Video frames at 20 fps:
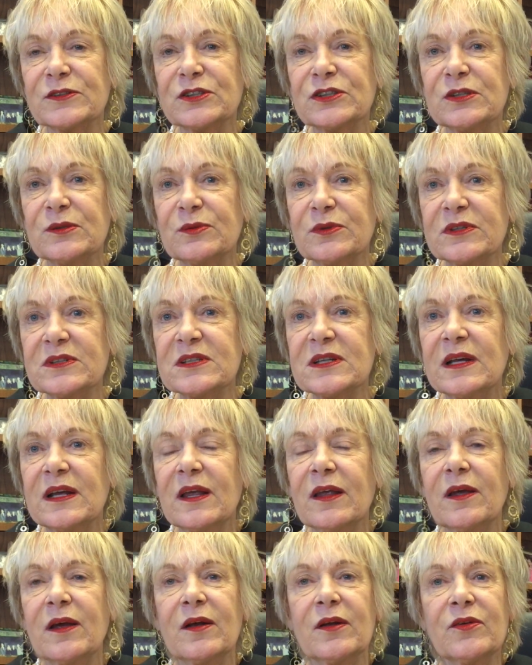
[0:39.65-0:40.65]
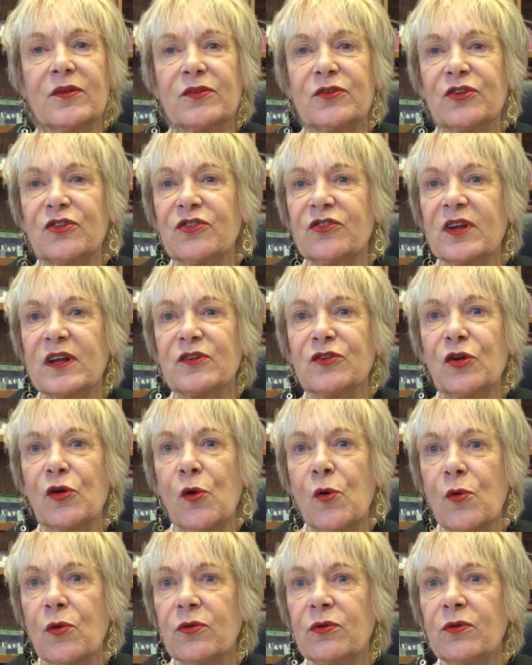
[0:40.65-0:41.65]
She was just a
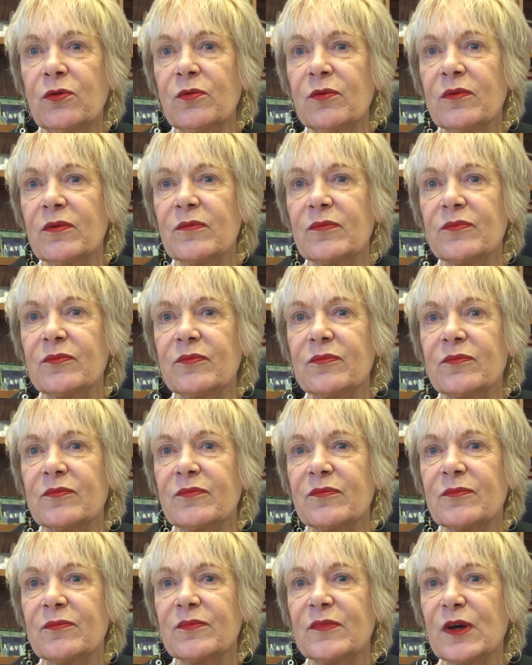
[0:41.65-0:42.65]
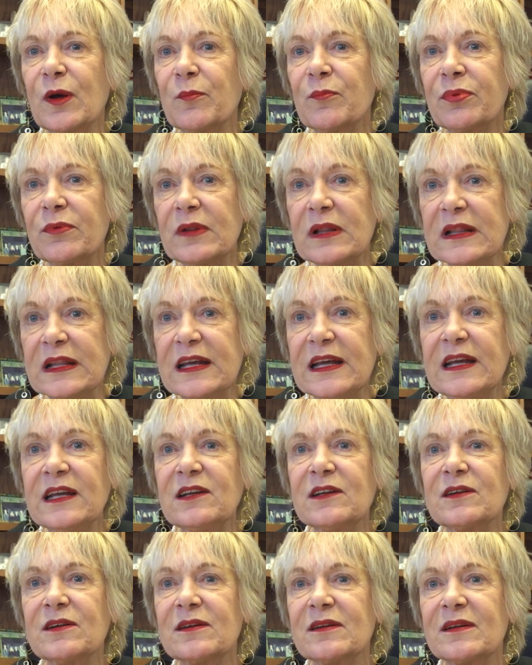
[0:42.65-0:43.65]
total, complete,